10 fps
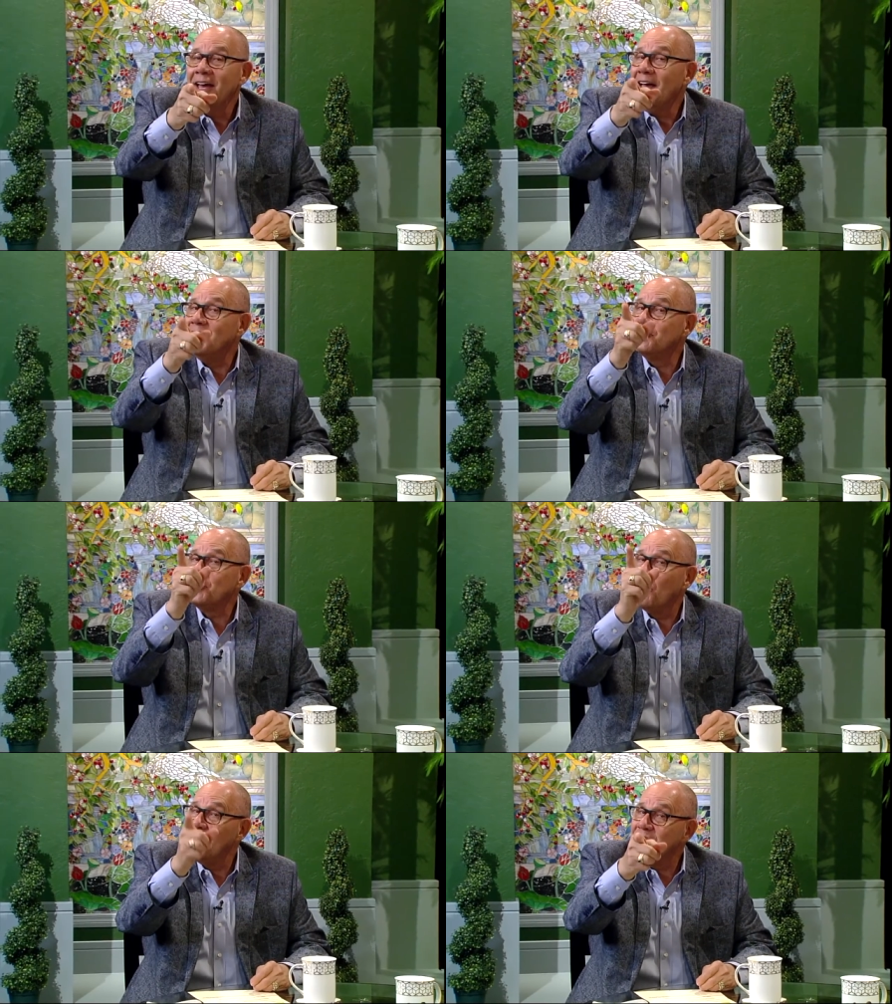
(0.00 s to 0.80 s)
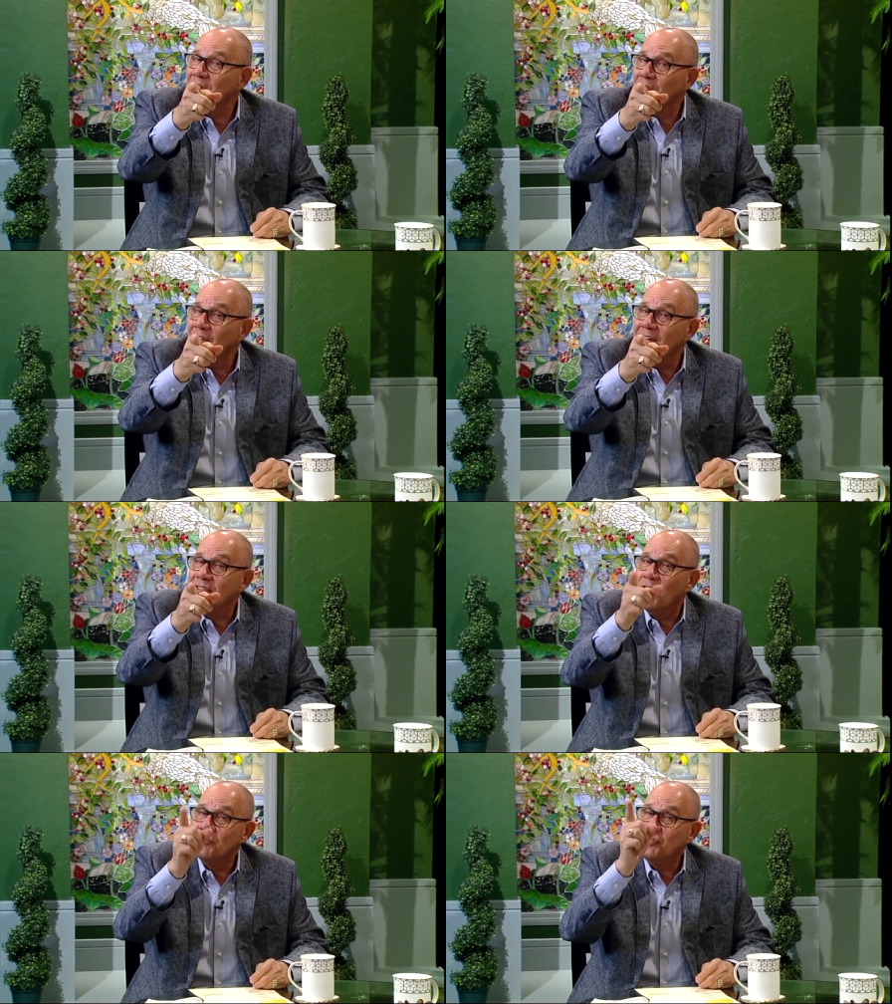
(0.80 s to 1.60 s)
And so until then,
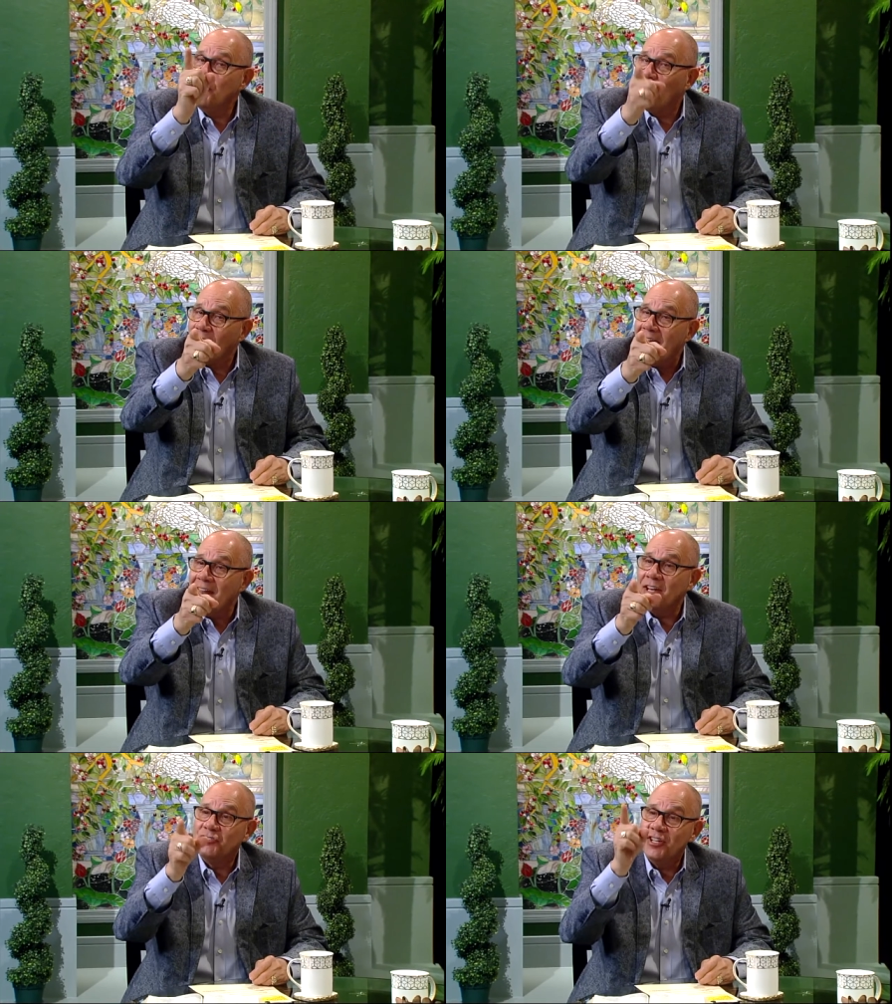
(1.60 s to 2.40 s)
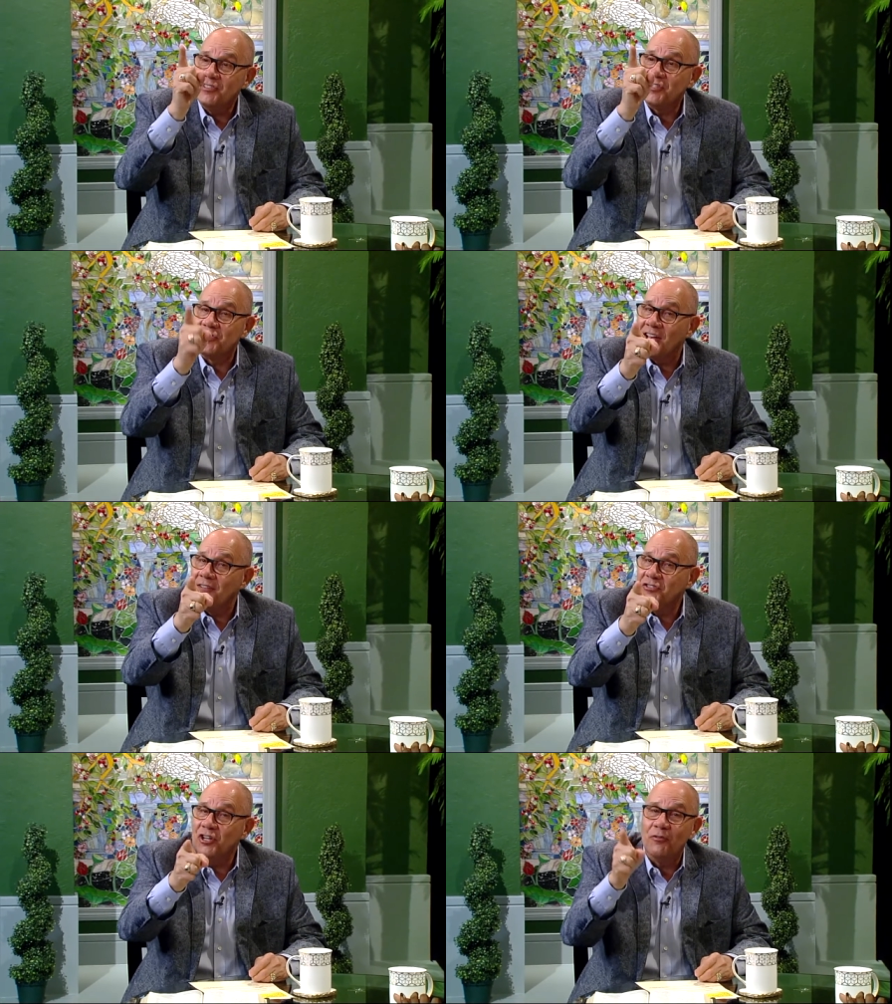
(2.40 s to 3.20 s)
don't you forget it. Jesus
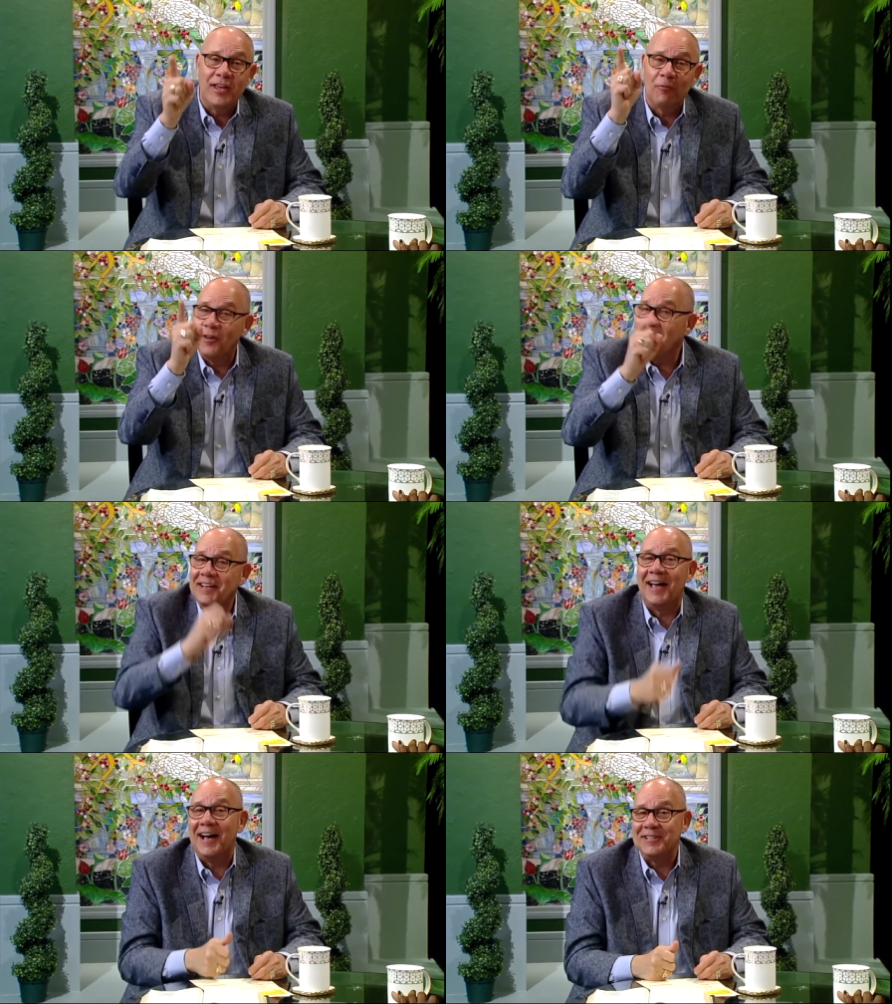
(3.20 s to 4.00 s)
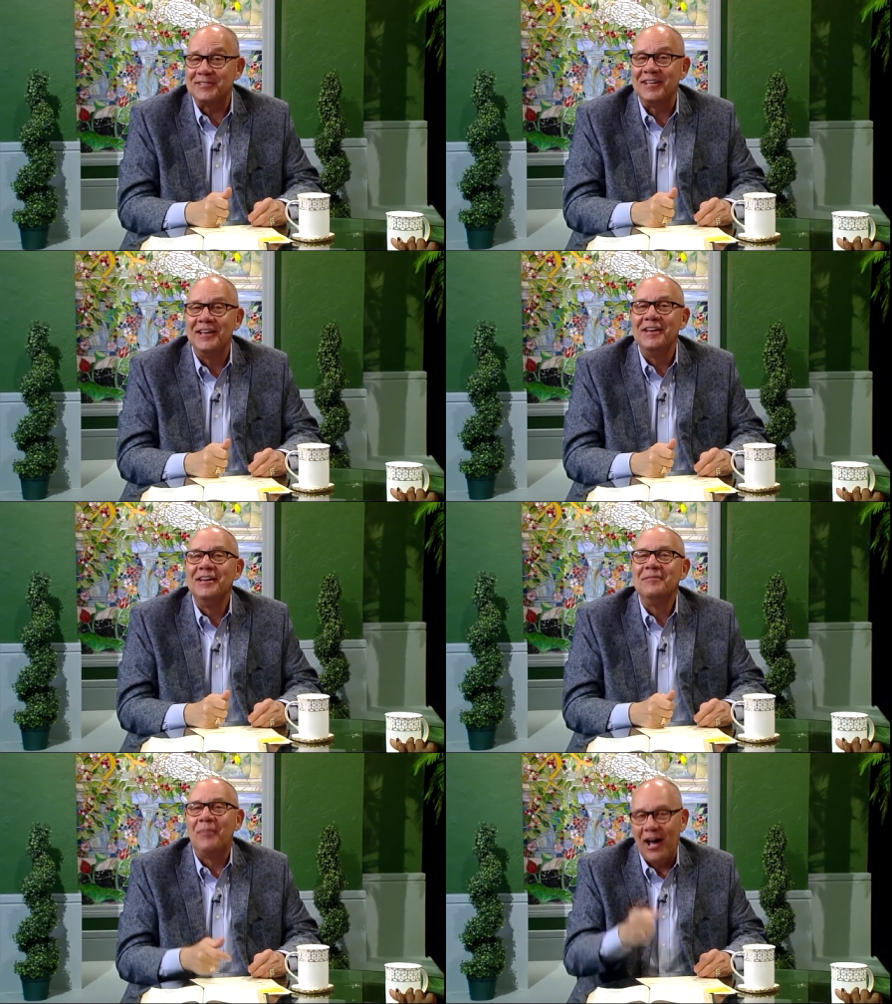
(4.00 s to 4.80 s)
loves you. He really does.
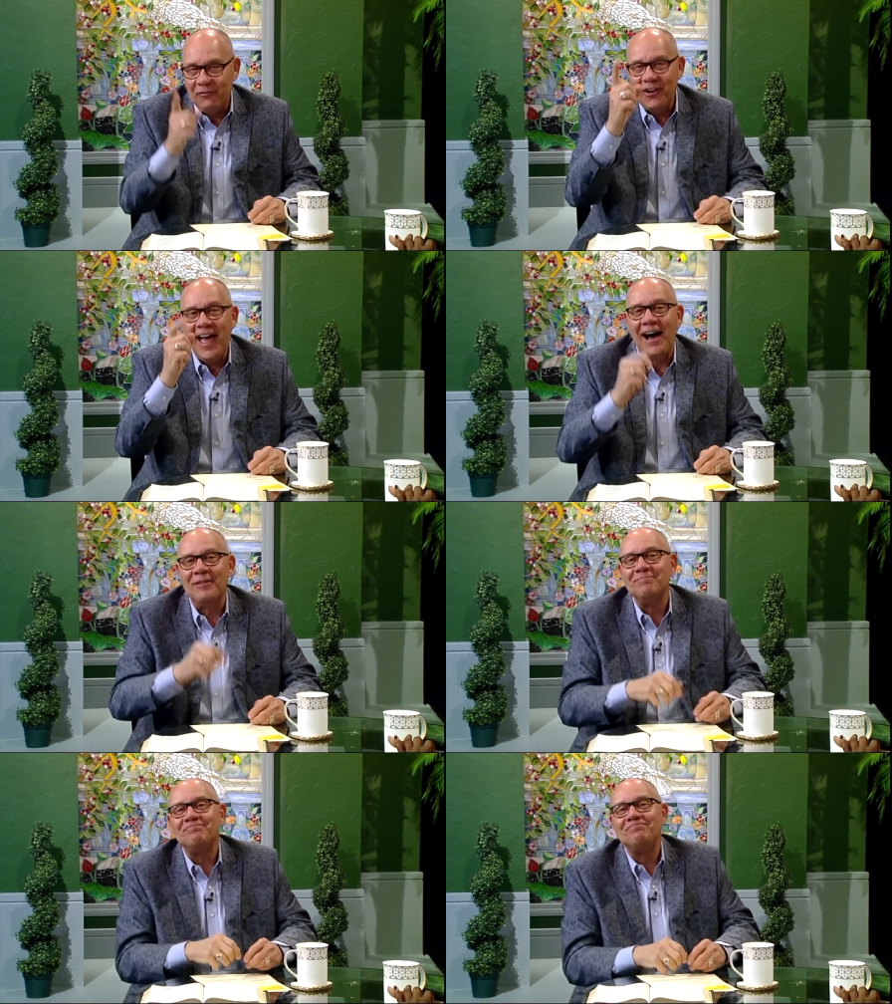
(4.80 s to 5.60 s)
Bye for now.